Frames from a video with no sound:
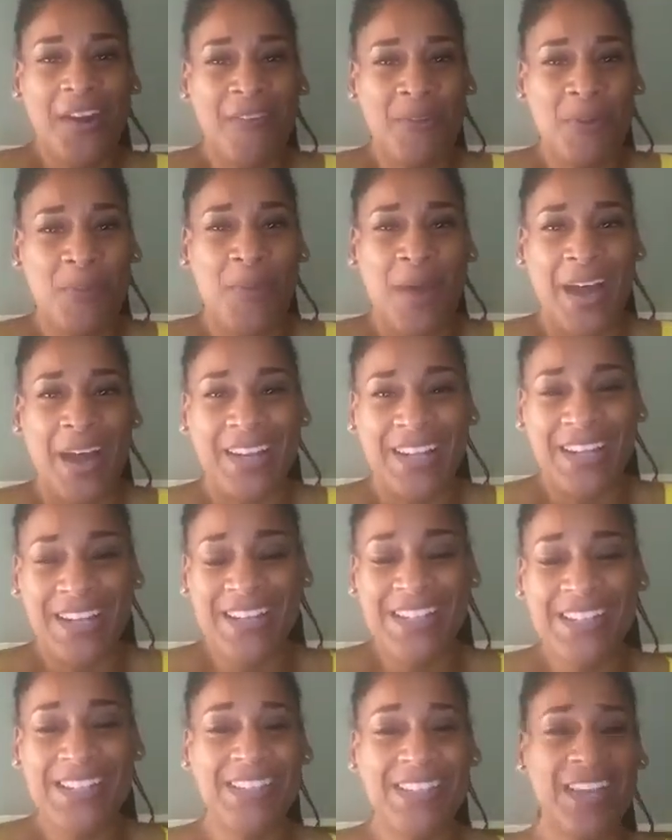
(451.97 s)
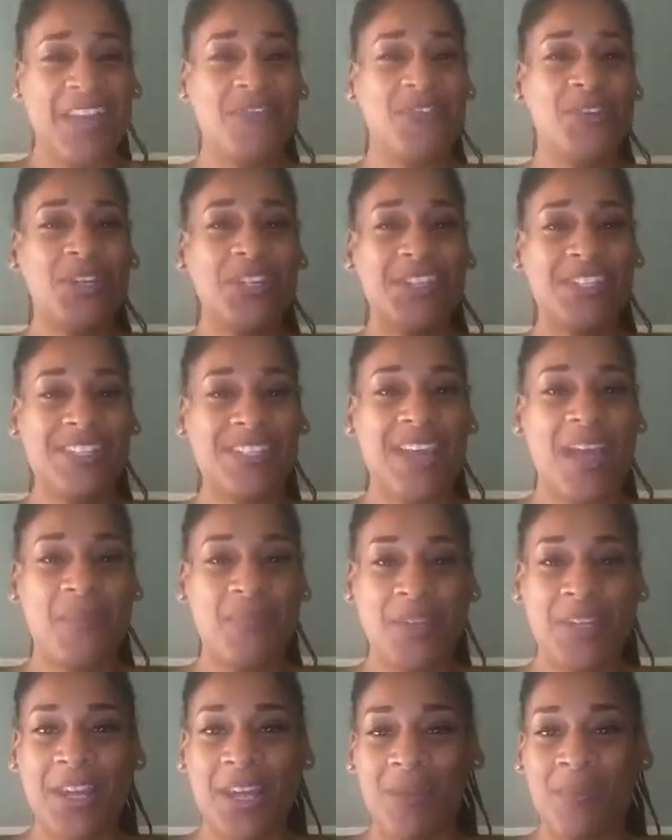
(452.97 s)
everybody is today. If you could just type
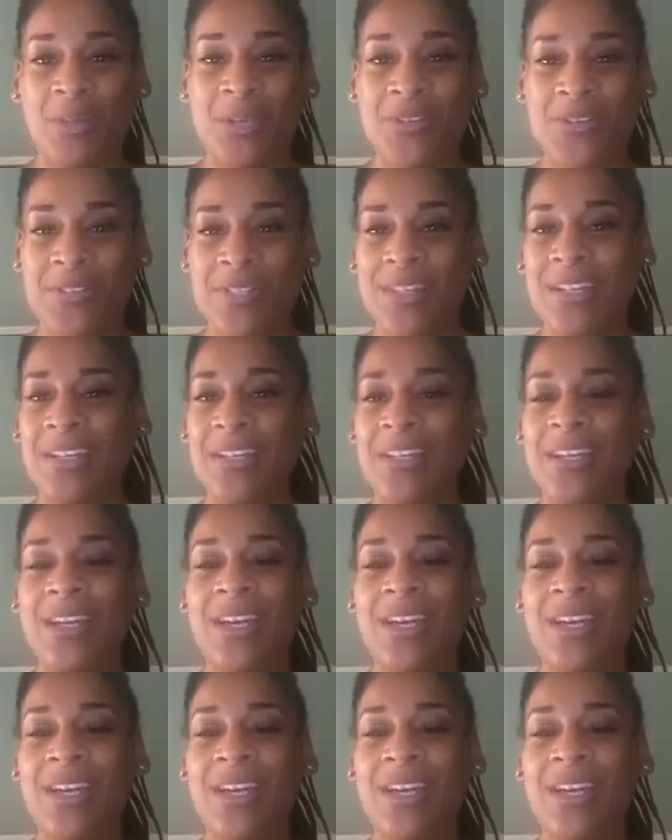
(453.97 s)
the name of your city,